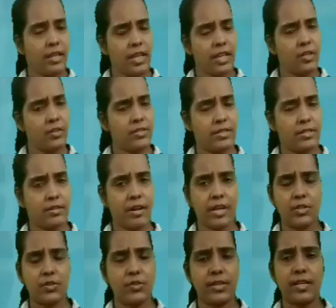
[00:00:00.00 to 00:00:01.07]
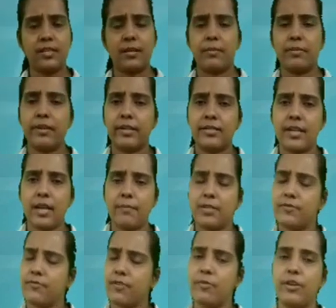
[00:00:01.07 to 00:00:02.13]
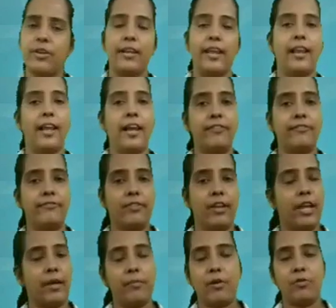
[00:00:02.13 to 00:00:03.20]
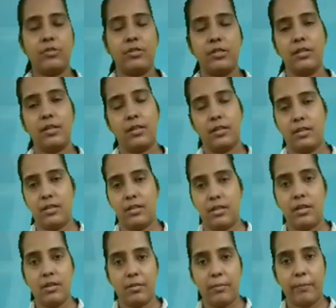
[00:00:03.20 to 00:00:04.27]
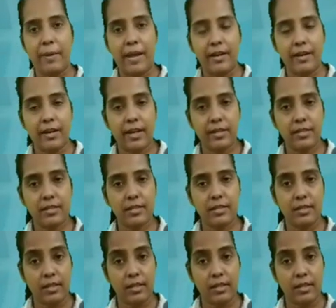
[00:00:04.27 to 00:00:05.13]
Can you try to say some other examples from your real life about parallel lines?